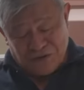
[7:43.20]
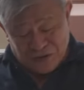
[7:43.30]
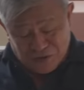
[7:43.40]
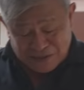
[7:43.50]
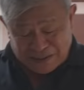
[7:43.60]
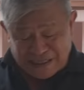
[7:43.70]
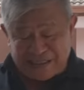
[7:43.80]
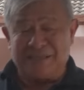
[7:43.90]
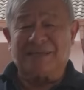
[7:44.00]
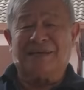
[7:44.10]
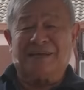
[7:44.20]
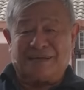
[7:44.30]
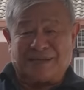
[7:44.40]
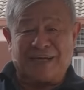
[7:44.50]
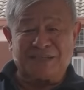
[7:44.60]
use this
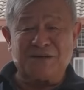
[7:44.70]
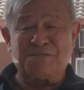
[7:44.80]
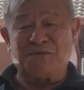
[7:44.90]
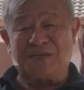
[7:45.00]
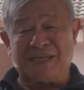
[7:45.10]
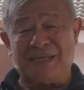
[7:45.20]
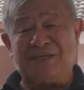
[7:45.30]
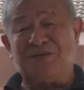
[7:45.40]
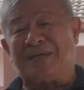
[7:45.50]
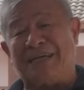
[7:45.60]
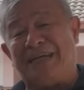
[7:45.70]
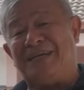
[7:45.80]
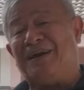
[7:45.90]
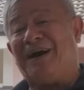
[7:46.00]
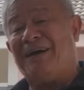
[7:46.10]
Karcher Puzzi to clean
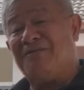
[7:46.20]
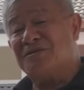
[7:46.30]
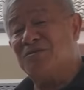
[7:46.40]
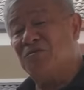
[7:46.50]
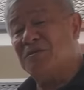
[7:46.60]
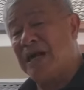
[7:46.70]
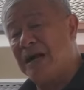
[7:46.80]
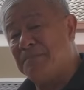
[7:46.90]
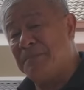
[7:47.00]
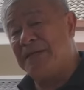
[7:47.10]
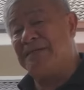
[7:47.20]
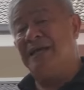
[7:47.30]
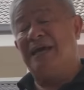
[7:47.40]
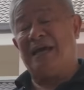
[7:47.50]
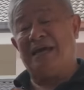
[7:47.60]
your household carpet
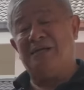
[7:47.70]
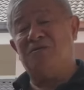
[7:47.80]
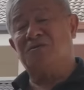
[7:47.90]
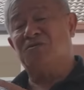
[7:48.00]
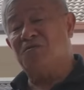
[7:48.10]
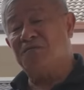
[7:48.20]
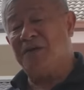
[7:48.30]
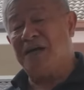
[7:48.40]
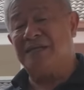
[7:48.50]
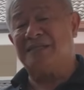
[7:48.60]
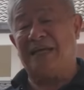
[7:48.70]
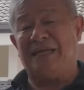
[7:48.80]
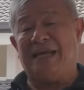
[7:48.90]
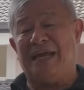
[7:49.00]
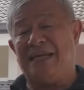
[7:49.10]
and your sofas
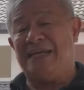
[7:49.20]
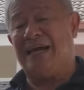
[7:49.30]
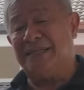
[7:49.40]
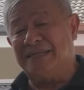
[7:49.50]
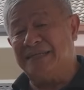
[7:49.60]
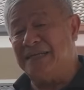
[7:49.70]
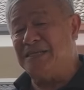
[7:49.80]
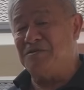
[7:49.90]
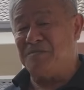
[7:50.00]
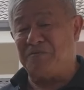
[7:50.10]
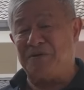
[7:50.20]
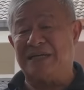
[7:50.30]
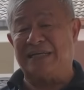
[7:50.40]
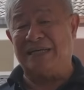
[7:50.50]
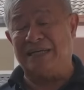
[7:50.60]
and any other things you might want
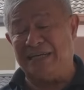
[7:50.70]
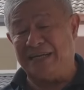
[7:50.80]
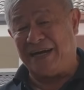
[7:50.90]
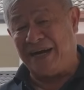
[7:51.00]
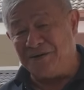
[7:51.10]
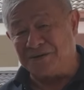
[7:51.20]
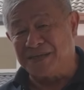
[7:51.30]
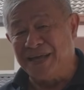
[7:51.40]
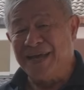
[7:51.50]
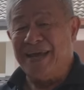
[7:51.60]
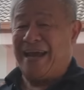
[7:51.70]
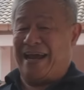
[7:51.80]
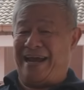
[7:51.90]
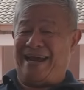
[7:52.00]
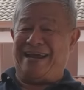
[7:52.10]
to clean in the house.
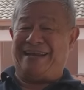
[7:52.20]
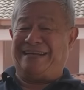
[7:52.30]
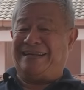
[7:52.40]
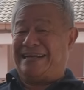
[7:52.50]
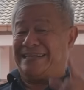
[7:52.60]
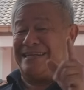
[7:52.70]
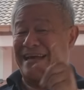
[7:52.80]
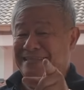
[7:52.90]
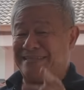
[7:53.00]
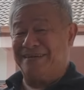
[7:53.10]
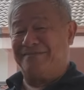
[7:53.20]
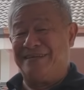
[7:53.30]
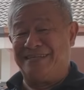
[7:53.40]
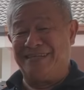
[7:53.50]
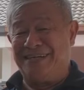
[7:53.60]
And that's the
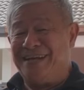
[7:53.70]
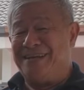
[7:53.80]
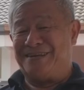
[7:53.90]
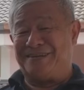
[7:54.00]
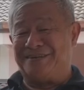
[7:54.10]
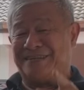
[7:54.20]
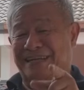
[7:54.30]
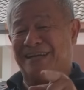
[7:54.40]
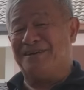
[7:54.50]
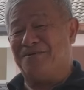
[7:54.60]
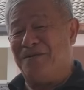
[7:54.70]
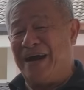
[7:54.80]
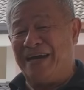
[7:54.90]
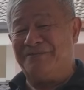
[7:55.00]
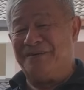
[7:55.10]
reason you're going to tell your
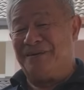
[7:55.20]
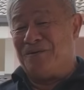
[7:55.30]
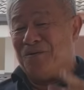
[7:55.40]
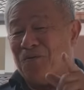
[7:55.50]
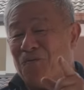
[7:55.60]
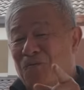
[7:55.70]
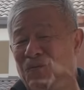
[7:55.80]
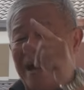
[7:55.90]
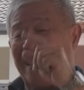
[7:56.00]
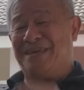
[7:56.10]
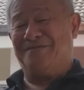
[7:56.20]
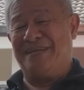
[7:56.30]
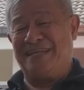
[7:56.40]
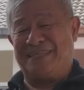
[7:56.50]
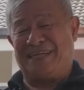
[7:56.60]
wife why you
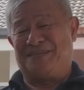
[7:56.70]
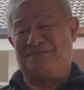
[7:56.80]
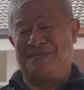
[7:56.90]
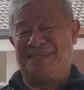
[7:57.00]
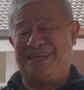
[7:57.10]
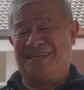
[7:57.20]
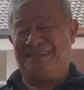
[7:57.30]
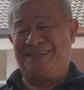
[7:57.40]
need such a machine.